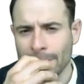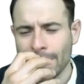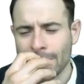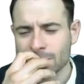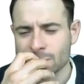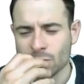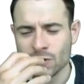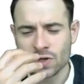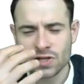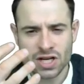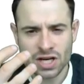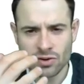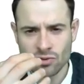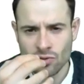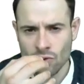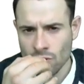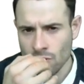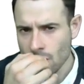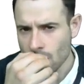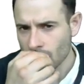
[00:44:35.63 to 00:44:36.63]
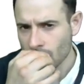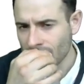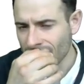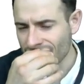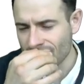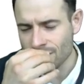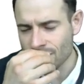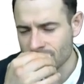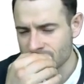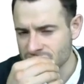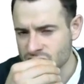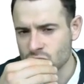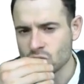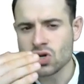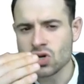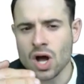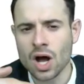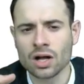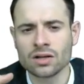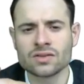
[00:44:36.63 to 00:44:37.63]
So in general, governments do
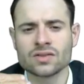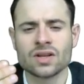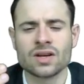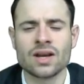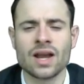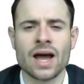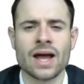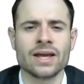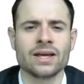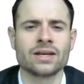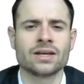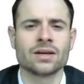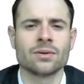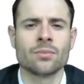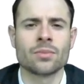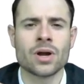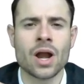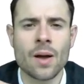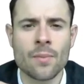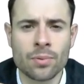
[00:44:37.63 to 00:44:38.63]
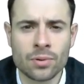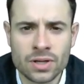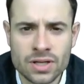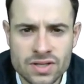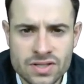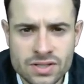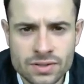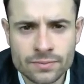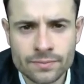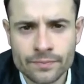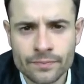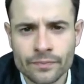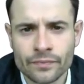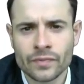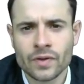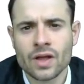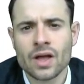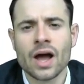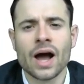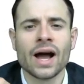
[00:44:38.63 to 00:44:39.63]
not like monopolies.
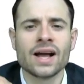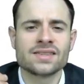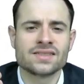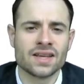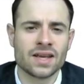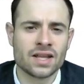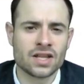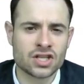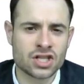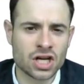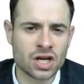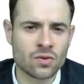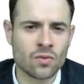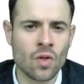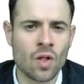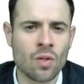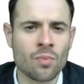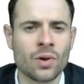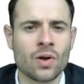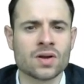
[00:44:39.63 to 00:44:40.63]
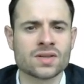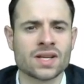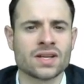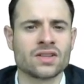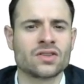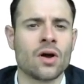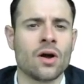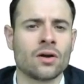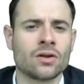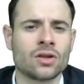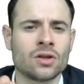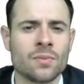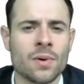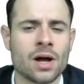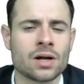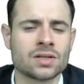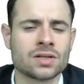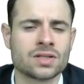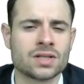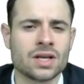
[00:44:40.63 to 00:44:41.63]
I say in general because I talked
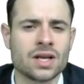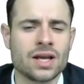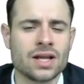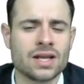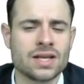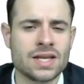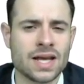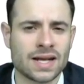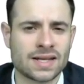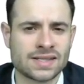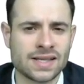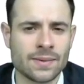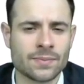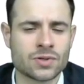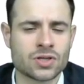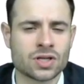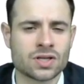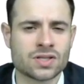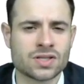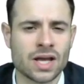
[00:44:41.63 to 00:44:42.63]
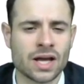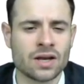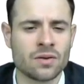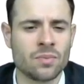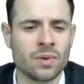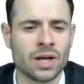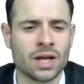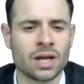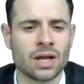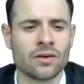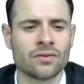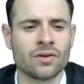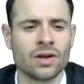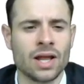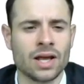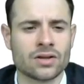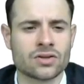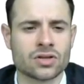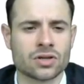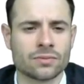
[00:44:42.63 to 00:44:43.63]
about the exceptions at the beginning of the
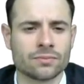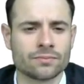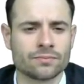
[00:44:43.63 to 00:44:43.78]
lecture.